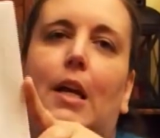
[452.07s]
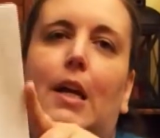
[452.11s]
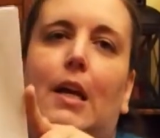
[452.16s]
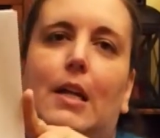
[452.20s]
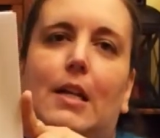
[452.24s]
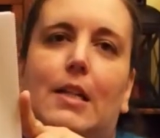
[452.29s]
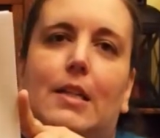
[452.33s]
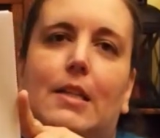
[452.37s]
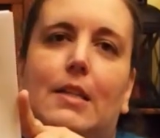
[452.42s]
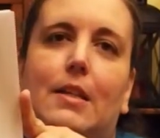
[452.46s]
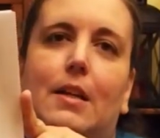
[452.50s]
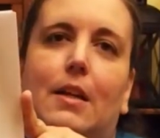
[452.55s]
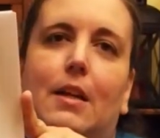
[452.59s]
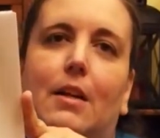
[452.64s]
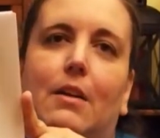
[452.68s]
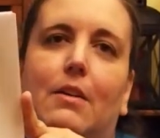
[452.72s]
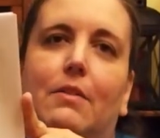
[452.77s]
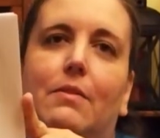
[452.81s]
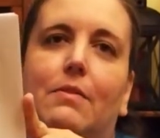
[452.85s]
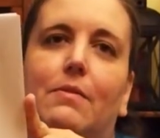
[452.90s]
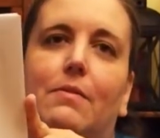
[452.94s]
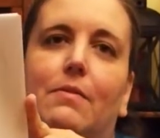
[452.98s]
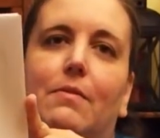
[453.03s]
It's
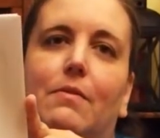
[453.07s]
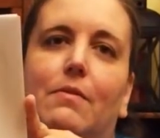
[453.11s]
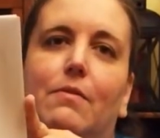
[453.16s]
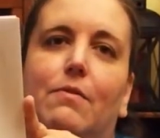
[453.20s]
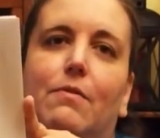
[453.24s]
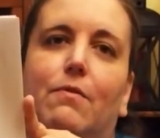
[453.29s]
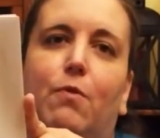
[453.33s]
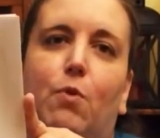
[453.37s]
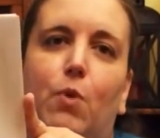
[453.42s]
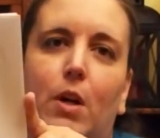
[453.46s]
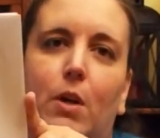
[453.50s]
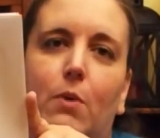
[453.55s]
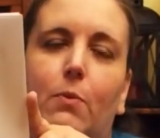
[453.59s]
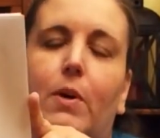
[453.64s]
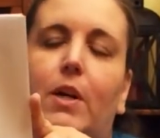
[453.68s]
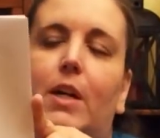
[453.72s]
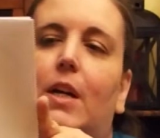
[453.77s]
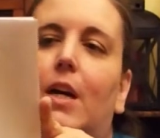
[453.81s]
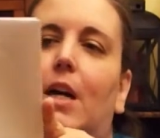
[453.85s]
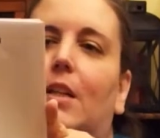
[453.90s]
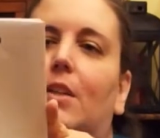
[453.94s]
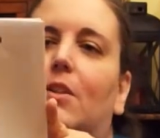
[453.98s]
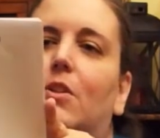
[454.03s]
41
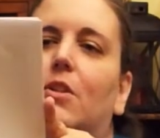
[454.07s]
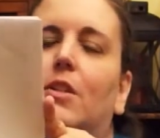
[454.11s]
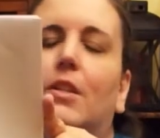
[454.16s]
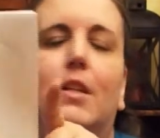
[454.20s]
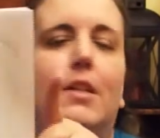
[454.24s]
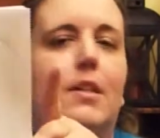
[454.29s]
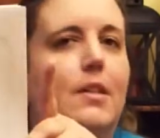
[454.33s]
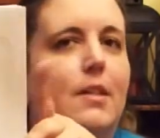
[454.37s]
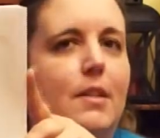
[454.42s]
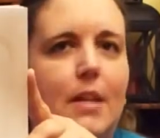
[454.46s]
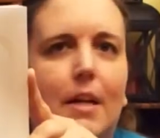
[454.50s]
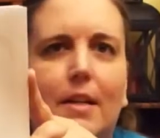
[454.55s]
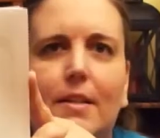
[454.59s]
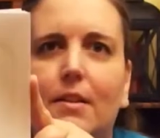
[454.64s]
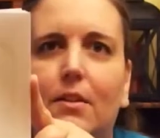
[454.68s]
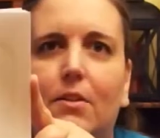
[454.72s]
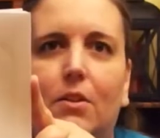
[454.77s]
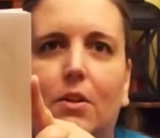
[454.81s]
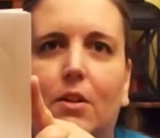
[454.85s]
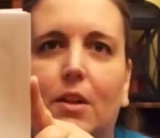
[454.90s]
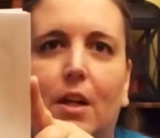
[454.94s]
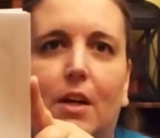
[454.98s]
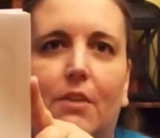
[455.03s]
colors. Doesn't
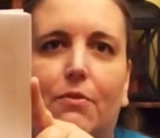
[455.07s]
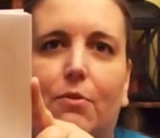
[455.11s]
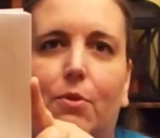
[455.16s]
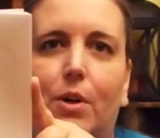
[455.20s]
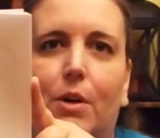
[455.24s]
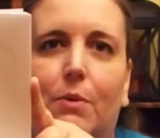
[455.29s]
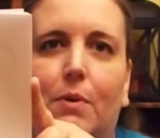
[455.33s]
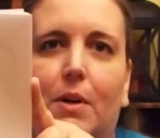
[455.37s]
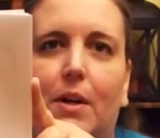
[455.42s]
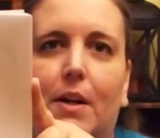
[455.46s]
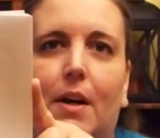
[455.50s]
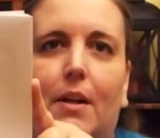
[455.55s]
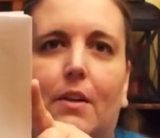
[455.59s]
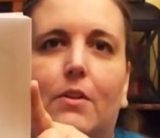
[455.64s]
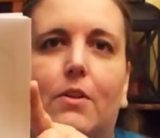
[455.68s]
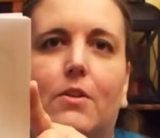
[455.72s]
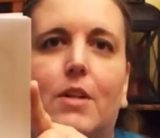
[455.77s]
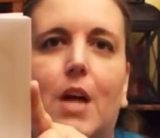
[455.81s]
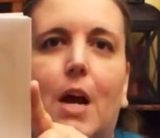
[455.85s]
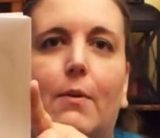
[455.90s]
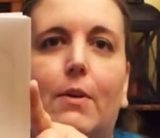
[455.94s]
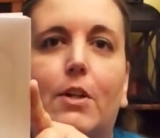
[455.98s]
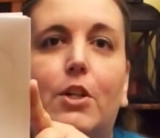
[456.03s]
look like 41
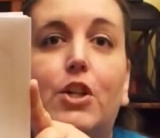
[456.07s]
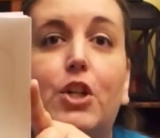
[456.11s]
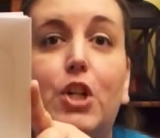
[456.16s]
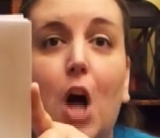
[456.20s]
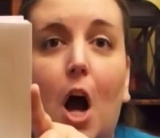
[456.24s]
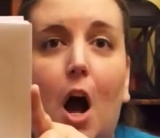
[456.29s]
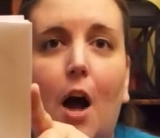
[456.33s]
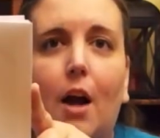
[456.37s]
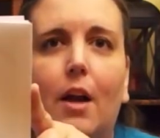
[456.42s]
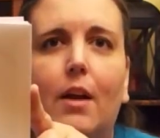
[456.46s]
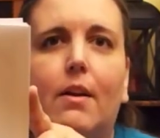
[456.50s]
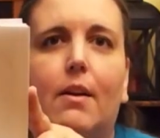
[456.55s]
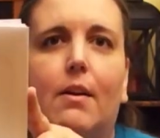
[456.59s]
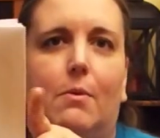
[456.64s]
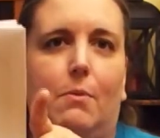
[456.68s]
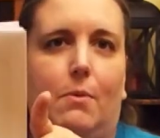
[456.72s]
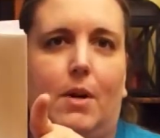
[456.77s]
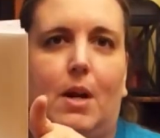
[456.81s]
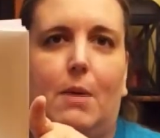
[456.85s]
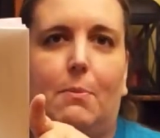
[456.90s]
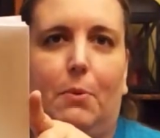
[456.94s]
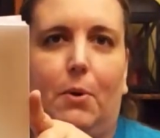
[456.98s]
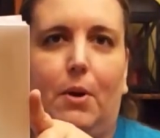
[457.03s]
colors. I was shocked when
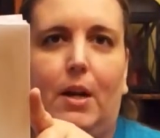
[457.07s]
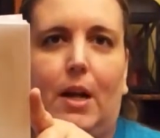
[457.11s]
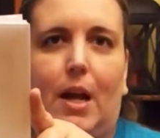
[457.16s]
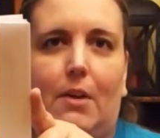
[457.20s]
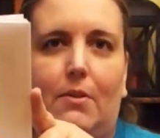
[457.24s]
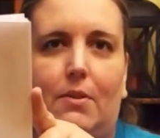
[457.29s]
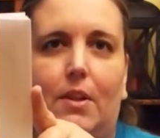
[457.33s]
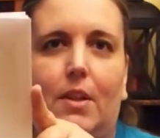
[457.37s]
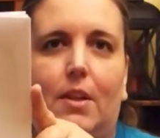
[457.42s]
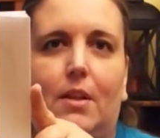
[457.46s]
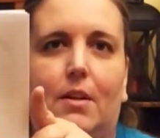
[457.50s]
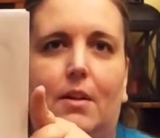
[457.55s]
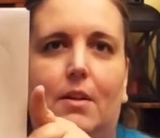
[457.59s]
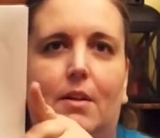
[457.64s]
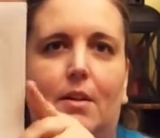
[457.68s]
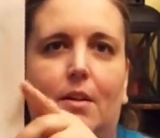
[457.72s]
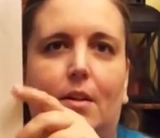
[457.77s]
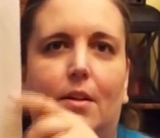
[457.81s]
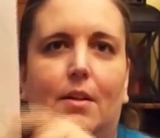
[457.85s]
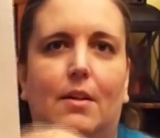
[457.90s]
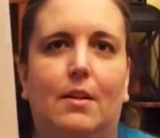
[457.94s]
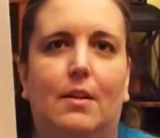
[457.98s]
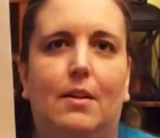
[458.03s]
I print out the
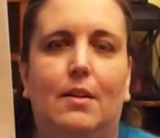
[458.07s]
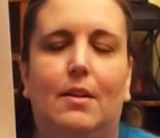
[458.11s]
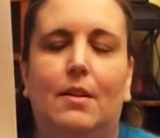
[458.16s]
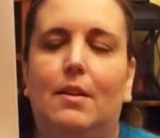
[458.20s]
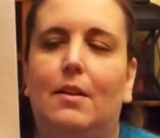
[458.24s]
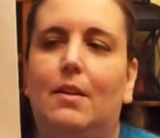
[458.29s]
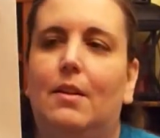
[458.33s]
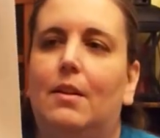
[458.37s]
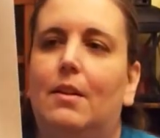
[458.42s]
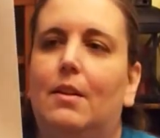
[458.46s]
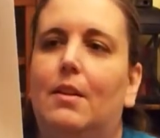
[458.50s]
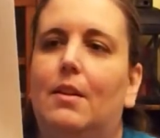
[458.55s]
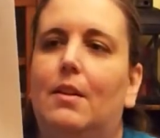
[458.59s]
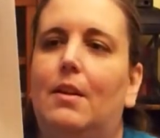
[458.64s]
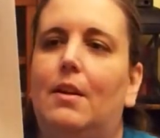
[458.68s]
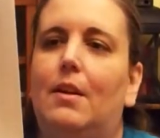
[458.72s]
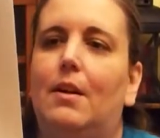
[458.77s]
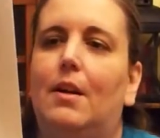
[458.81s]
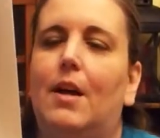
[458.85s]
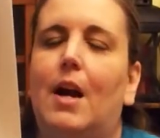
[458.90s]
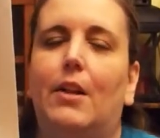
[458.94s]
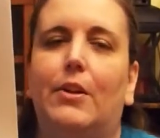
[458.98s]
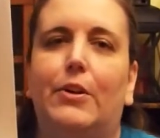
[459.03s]

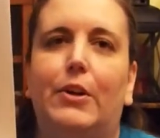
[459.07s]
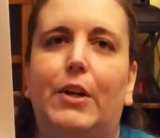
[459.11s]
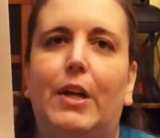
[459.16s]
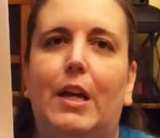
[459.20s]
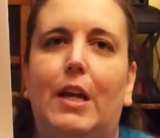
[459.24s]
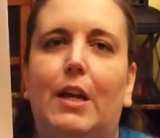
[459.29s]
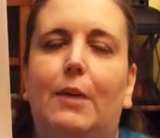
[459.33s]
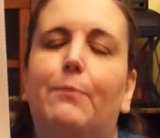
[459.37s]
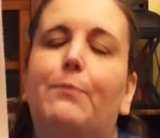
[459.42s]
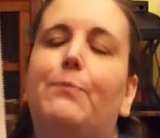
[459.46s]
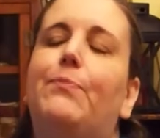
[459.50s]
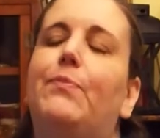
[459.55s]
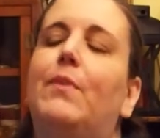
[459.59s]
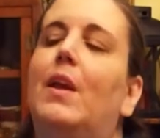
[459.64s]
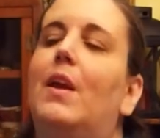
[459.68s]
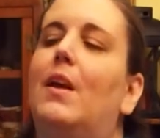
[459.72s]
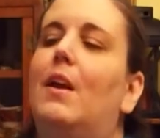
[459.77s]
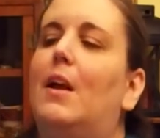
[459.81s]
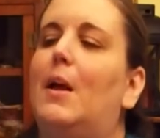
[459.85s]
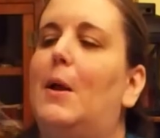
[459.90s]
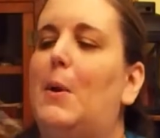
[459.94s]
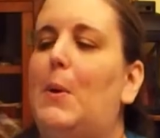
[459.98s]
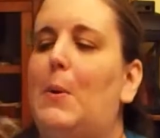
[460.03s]
color key.
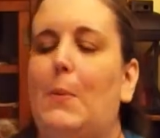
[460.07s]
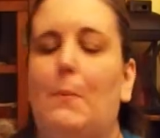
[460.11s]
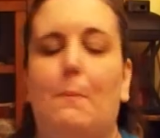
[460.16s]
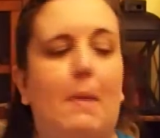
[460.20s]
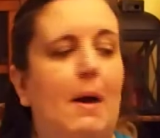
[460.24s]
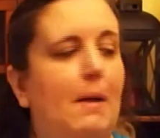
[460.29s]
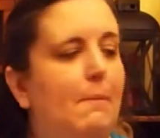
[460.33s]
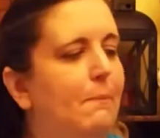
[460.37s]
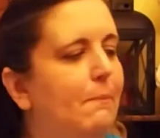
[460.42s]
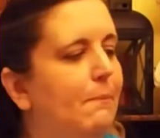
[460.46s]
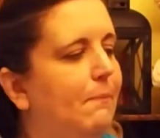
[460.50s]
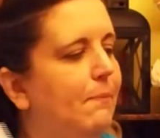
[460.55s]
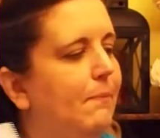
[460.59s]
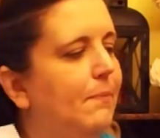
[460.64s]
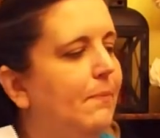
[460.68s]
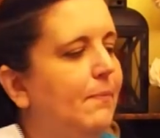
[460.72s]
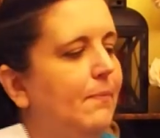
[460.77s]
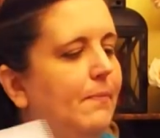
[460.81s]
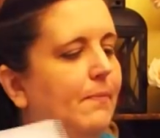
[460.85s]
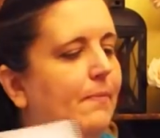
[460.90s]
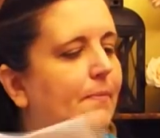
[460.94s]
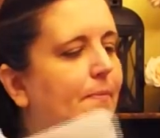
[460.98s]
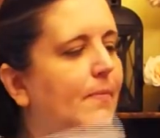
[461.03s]
But
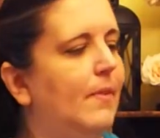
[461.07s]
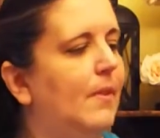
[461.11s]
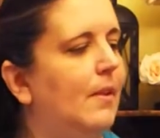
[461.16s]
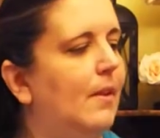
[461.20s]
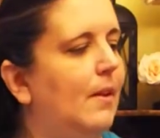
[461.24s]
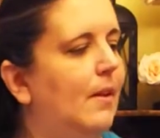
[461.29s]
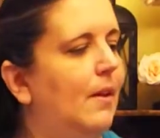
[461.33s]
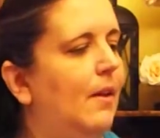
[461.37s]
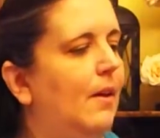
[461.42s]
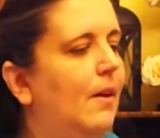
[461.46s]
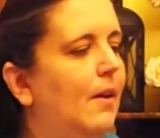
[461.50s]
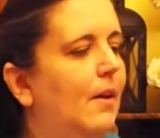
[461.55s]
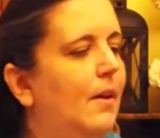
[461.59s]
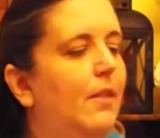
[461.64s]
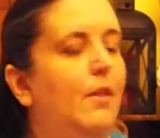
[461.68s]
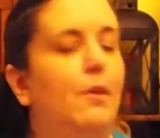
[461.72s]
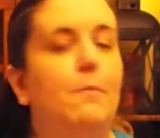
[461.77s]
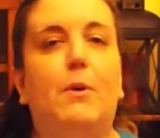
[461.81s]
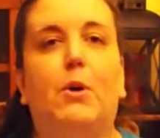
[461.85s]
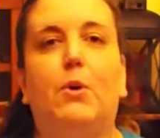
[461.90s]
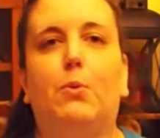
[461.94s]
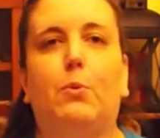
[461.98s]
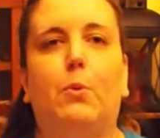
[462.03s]
they're
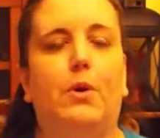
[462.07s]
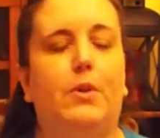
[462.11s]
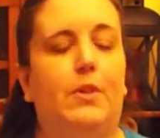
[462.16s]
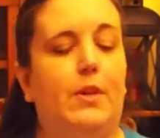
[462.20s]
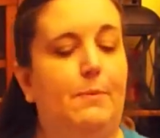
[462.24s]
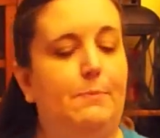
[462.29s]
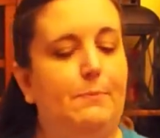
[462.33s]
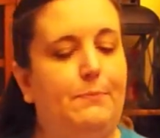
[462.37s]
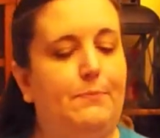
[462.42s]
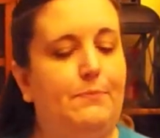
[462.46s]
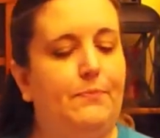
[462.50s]
both worth it.